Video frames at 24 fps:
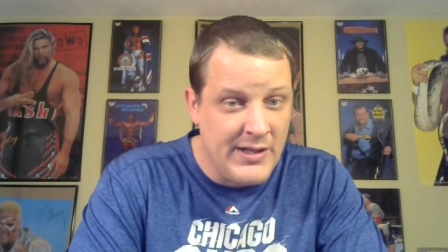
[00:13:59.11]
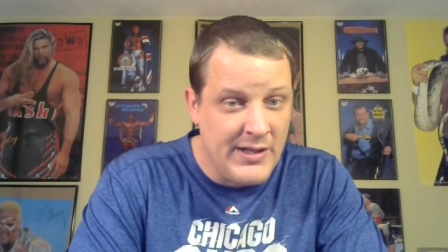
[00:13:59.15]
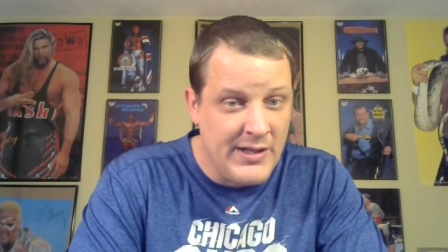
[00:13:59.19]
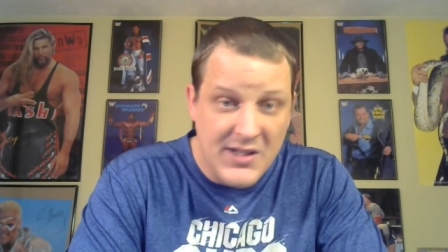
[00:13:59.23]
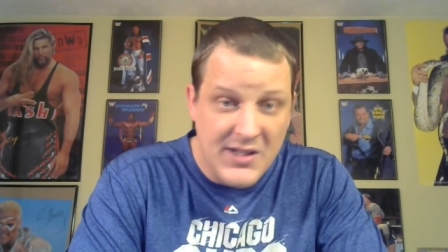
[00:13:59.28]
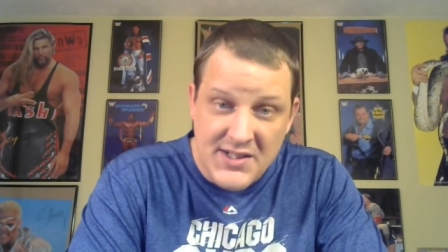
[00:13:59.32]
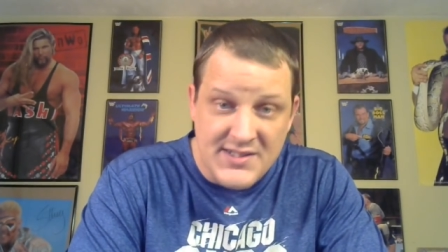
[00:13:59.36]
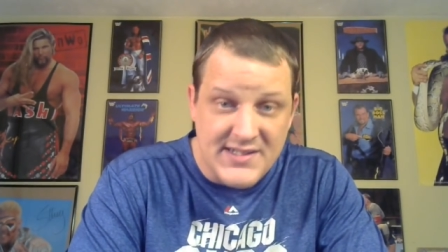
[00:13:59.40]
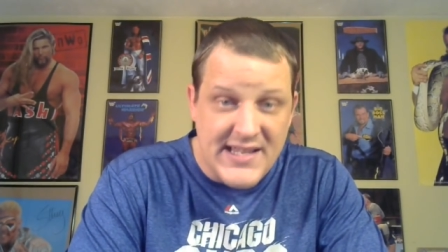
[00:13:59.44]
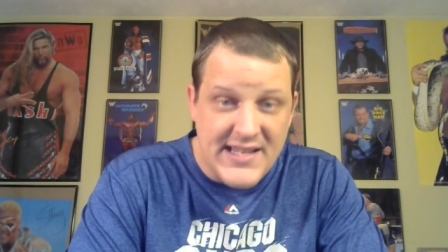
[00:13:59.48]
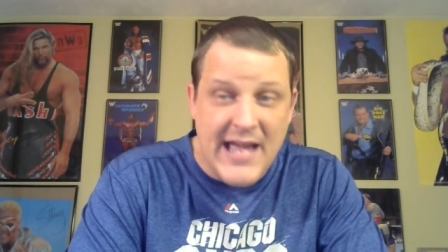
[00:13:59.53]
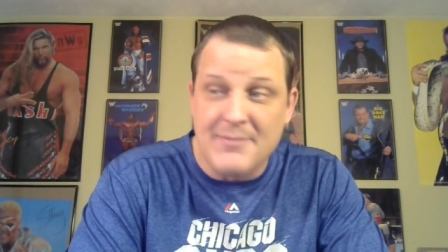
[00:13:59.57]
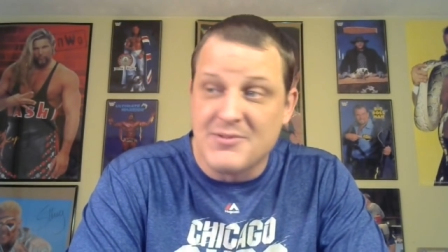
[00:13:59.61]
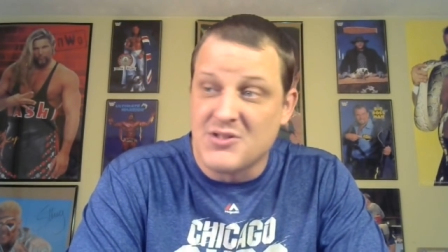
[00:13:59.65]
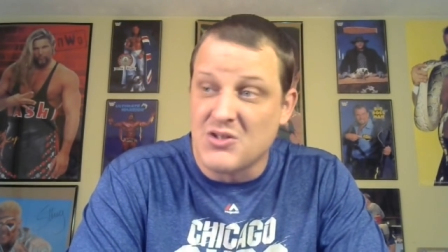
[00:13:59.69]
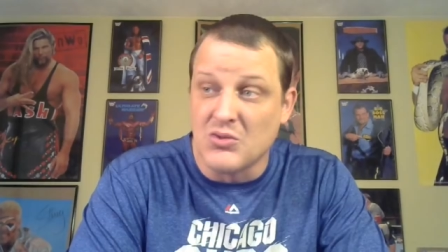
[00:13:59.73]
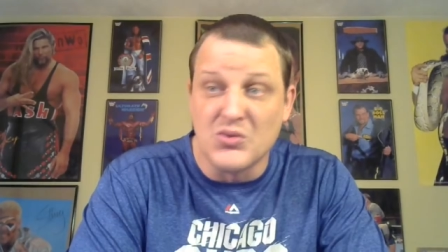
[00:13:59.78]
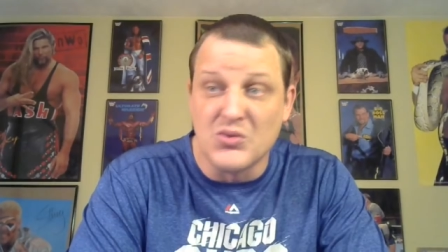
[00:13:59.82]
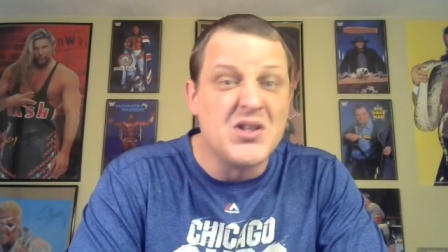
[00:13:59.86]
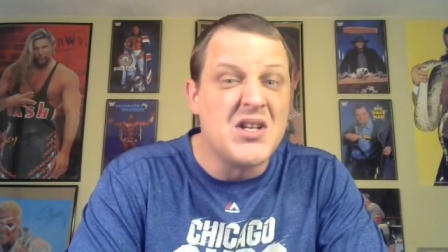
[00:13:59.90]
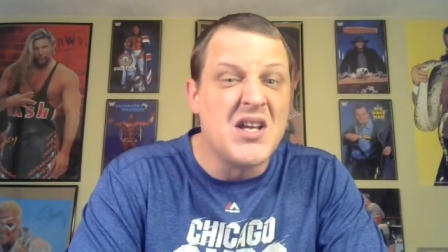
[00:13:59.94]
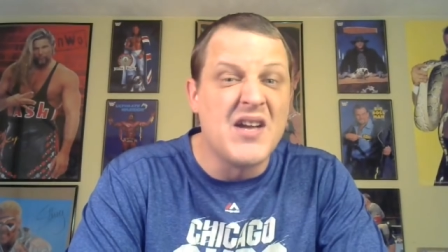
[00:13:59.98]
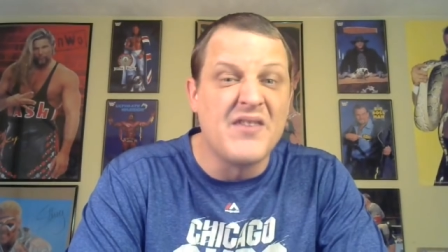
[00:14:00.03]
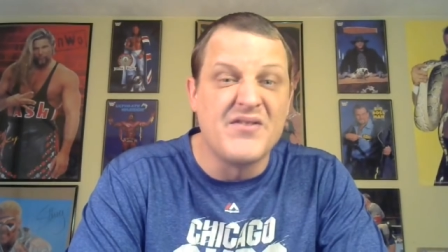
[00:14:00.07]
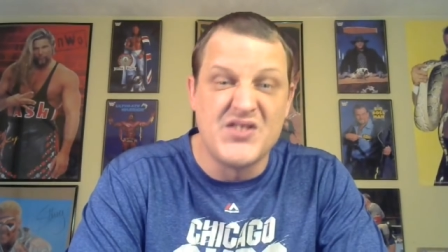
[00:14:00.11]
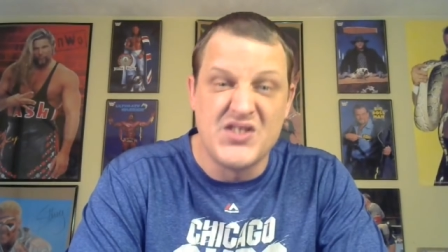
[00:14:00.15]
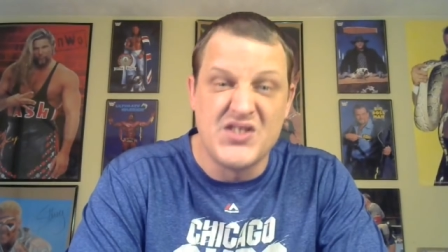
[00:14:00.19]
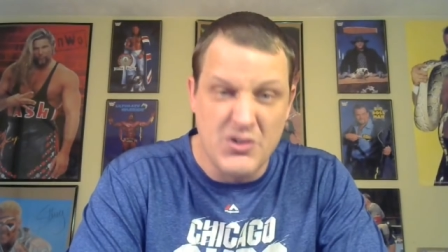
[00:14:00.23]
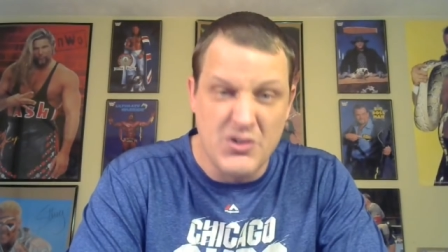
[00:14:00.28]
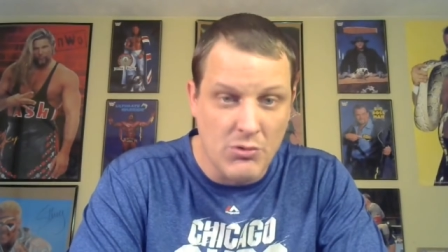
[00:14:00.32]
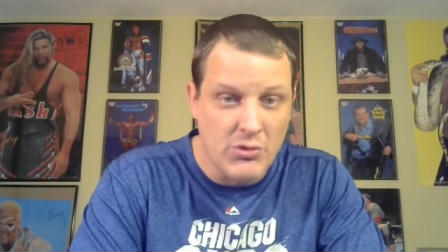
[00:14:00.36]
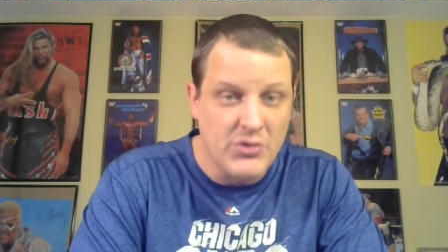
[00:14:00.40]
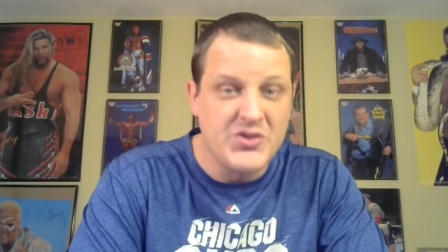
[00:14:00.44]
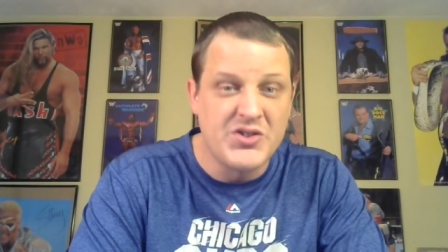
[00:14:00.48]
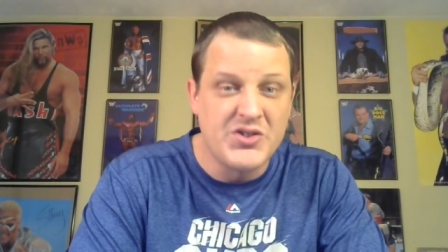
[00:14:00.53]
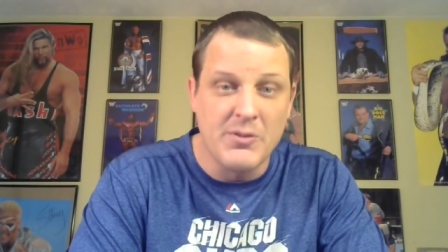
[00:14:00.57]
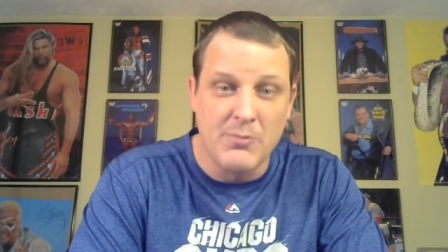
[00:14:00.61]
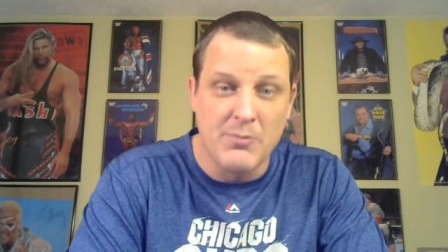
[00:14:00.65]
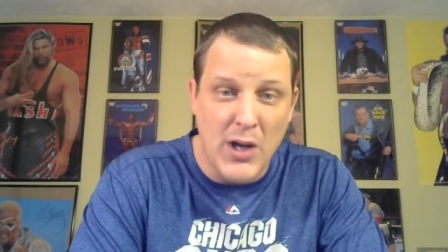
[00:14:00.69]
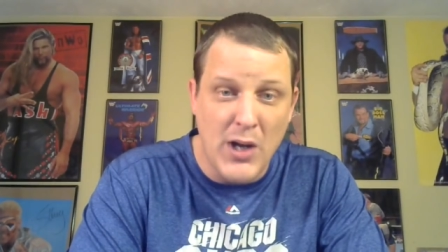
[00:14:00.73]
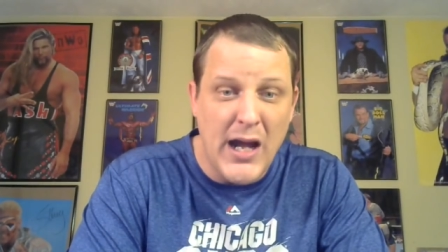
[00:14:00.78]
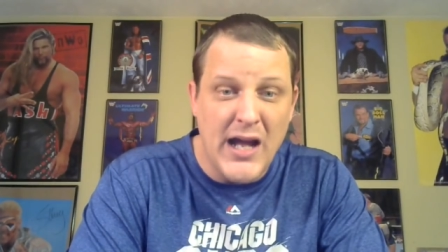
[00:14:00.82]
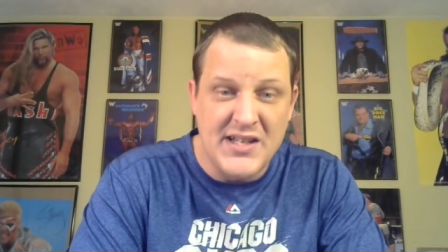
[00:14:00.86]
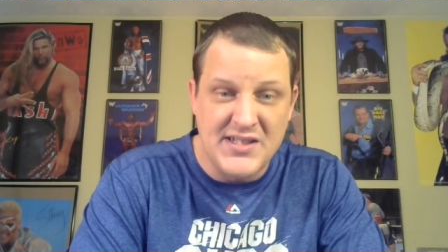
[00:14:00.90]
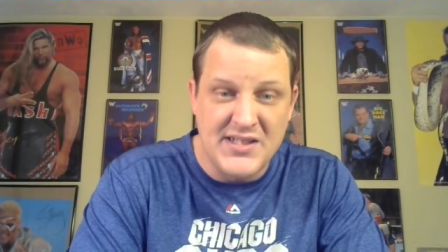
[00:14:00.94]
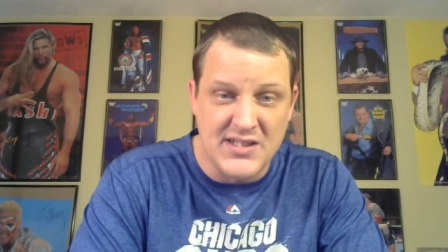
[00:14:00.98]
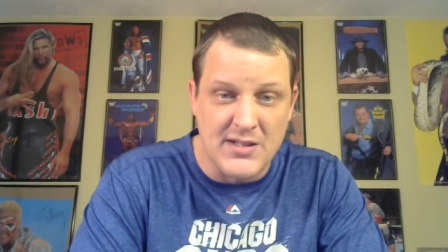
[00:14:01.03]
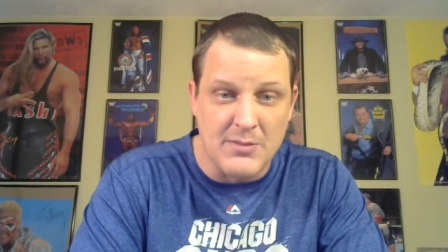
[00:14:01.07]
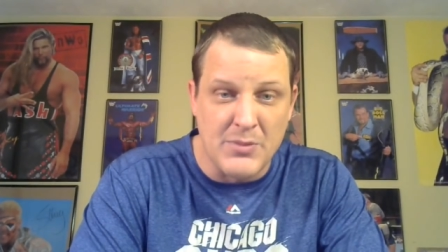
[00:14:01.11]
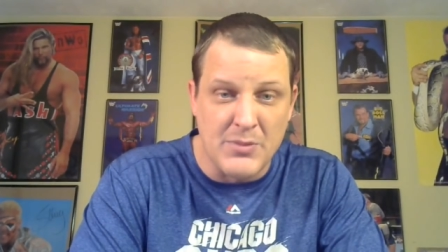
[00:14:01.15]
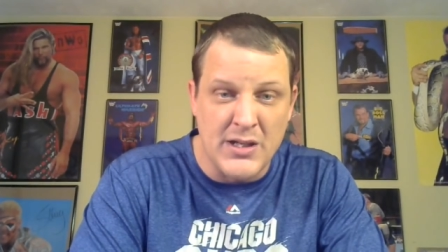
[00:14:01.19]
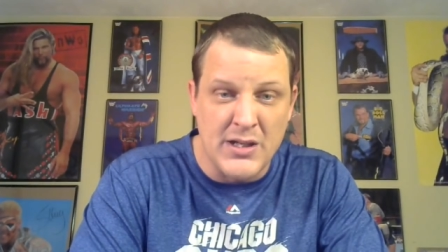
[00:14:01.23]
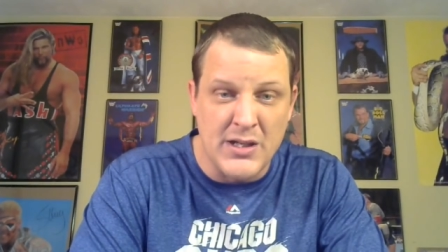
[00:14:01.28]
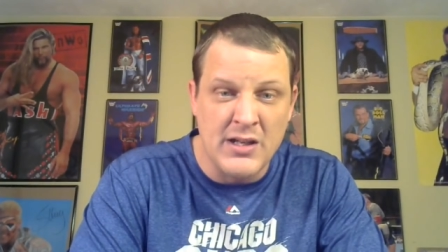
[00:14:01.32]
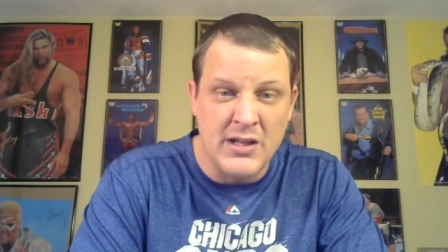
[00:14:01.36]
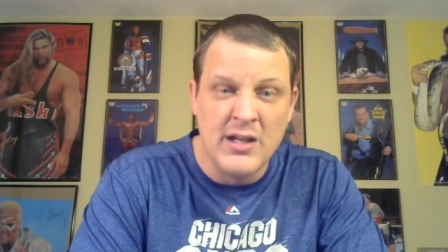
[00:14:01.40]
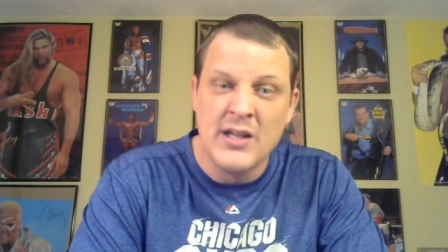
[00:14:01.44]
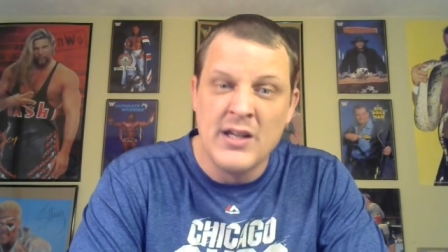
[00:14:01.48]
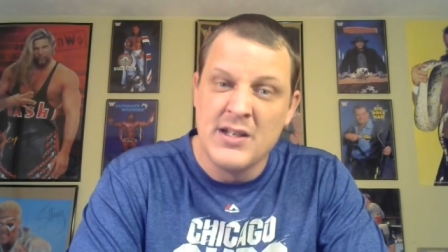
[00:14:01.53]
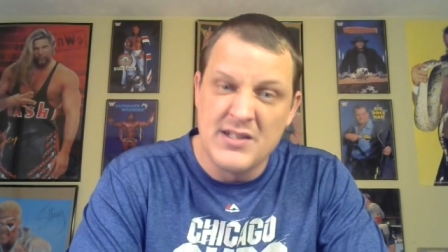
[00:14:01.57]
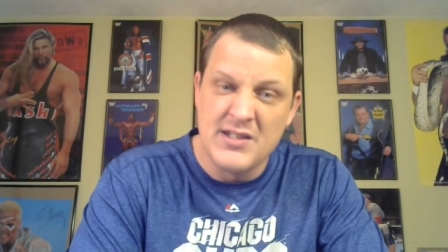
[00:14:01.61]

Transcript: it is absolutely of zero surprise to me